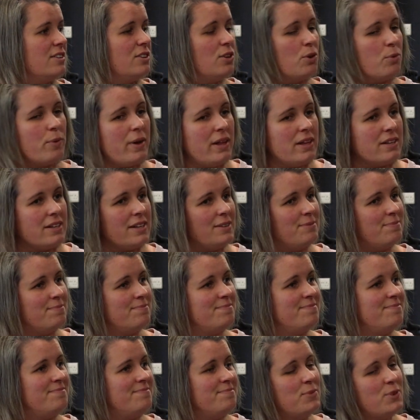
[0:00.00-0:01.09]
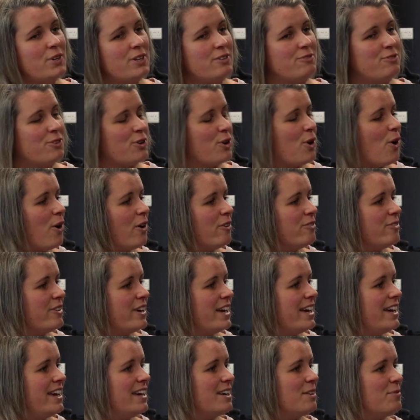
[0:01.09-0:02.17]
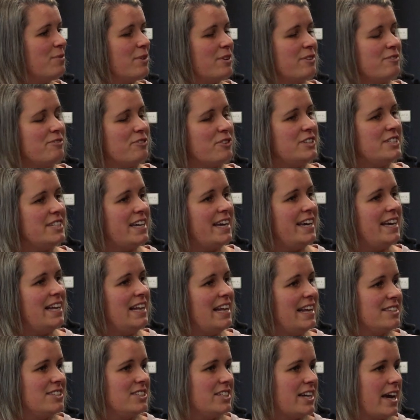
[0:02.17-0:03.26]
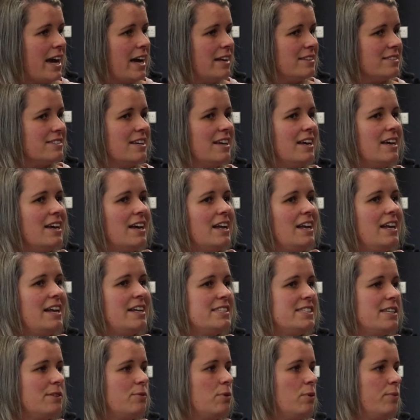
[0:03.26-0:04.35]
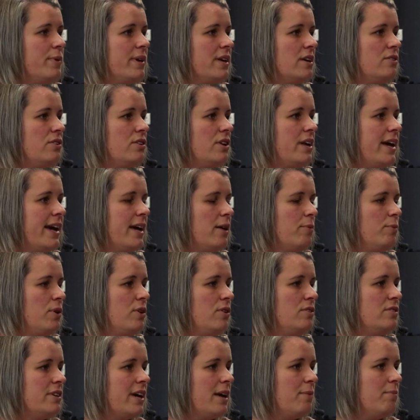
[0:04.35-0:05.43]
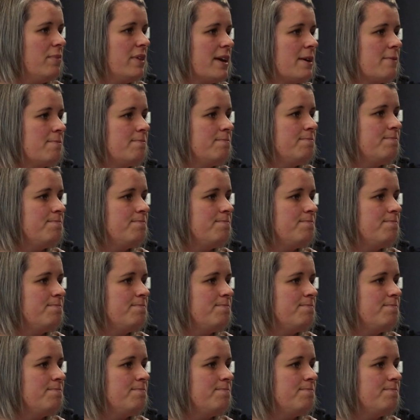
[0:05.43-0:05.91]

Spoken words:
you're welcome, come on in for a coffee, come on in for a tea, let's chat, let's see what we can do to help you type thing.